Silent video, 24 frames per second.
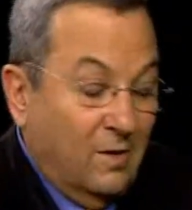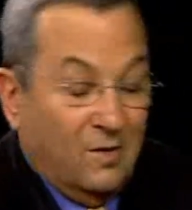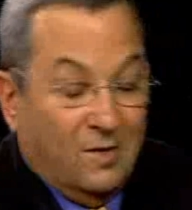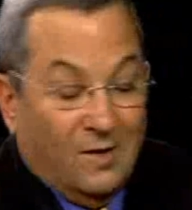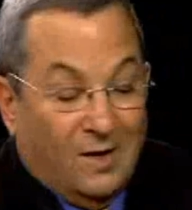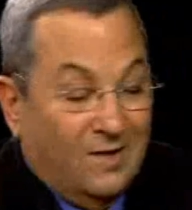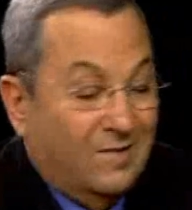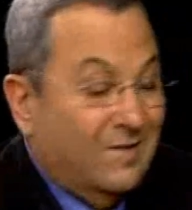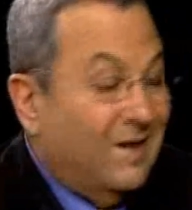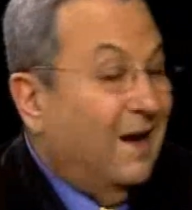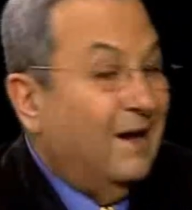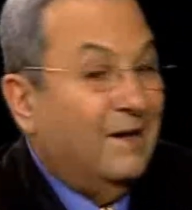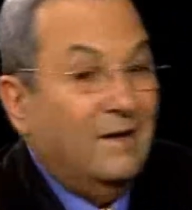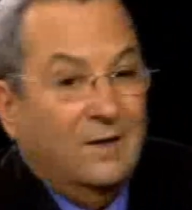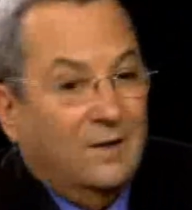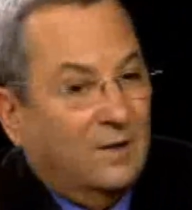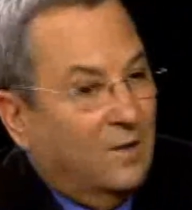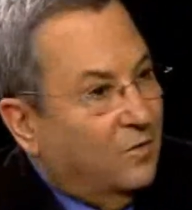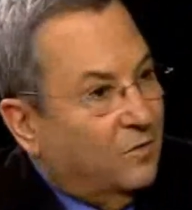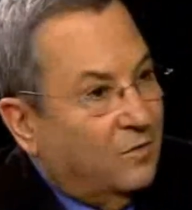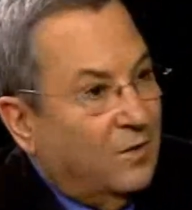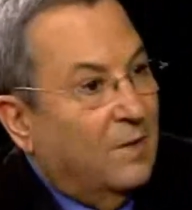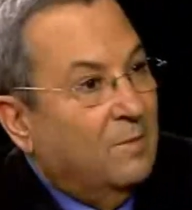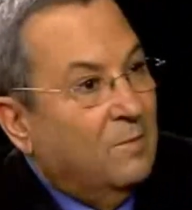It's exactly
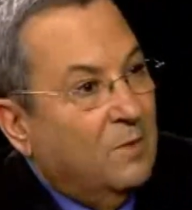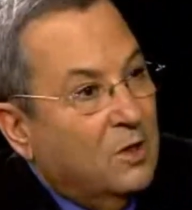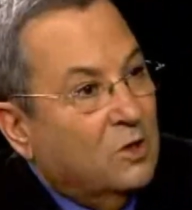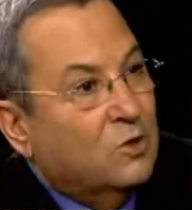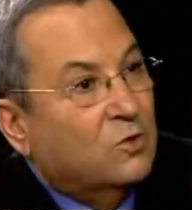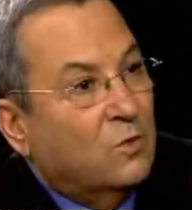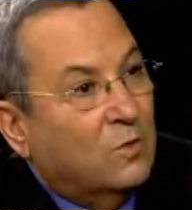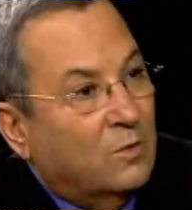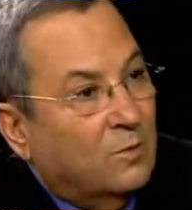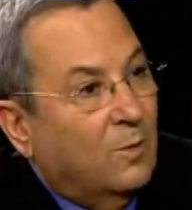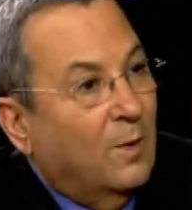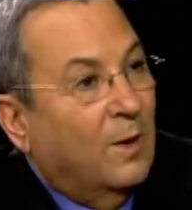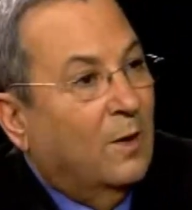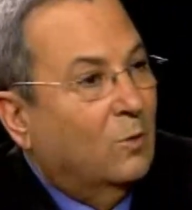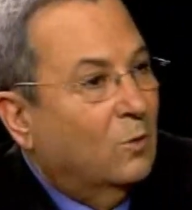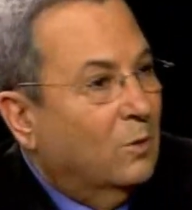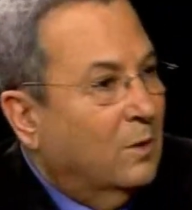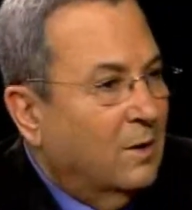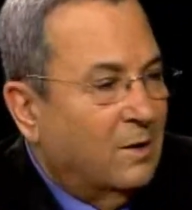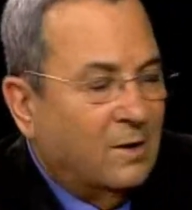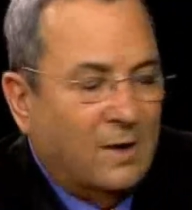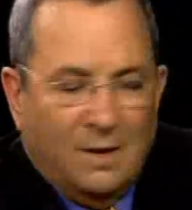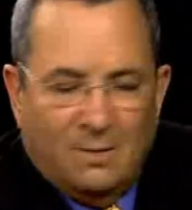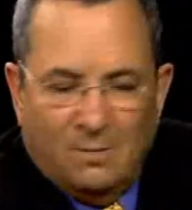the same issues were
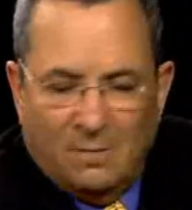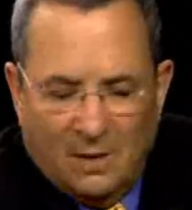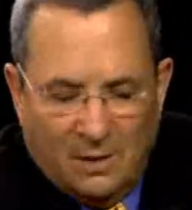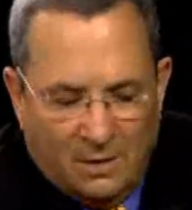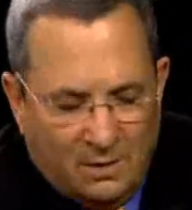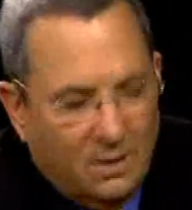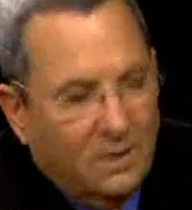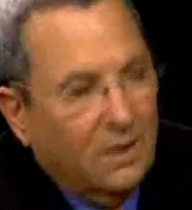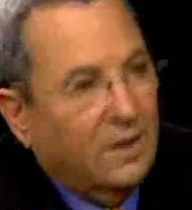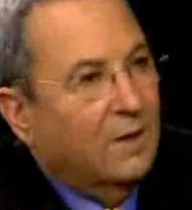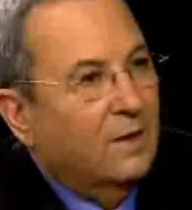on the table